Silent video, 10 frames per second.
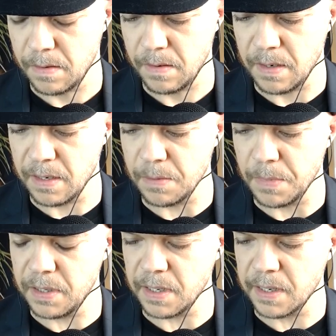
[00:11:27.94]
That's
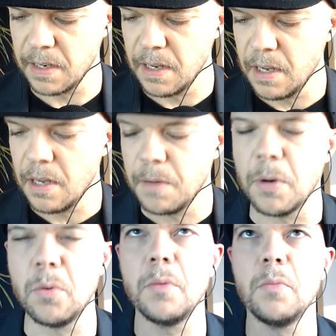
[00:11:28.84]
amazing.
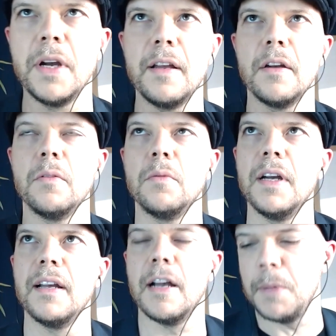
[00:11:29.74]
But
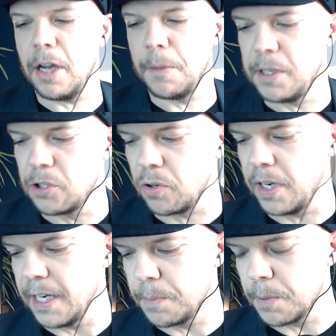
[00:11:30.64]
where I'm
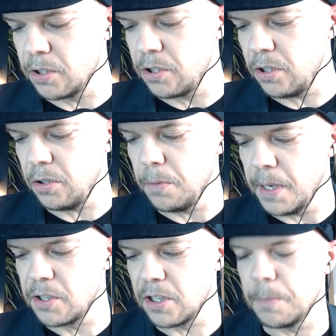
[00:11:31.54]
intrigued because you
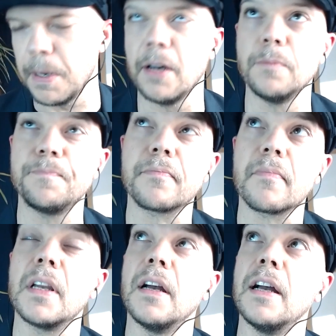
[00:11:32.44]
mentioned about
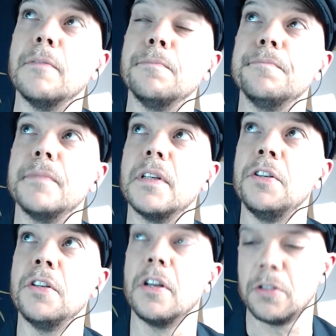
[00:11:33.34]

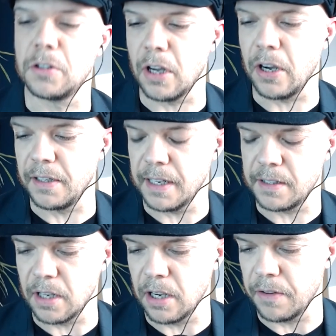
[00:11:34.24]
starting
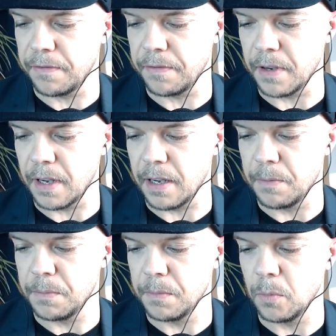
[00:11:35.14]
that surf
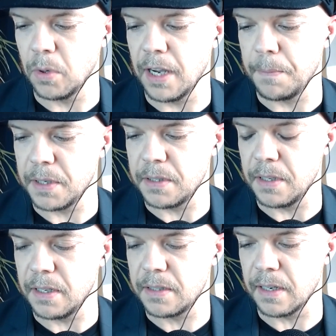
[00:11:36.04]
wear
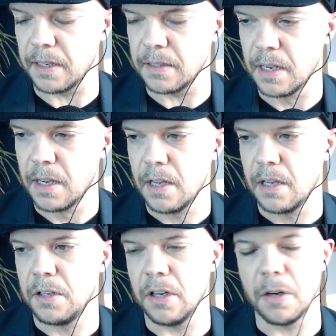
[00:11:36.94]
business and
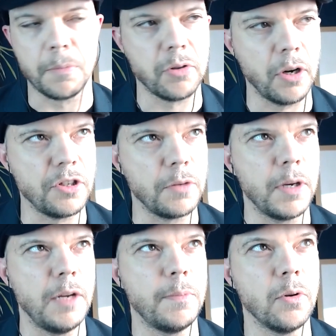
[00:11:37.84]
approaching
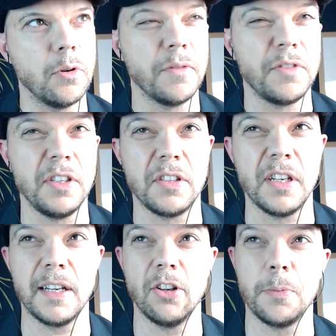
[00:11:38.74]
people and obviously
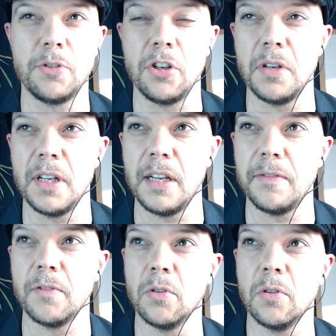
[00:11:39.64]
seeing an opportunity
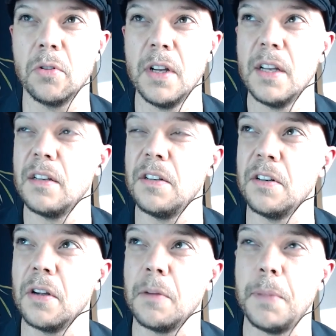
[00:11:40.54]
for
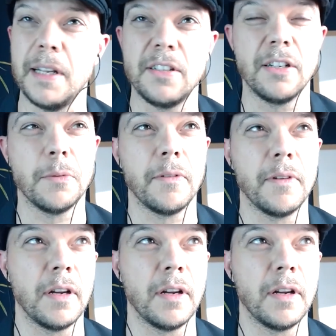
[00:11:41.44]
and pitching them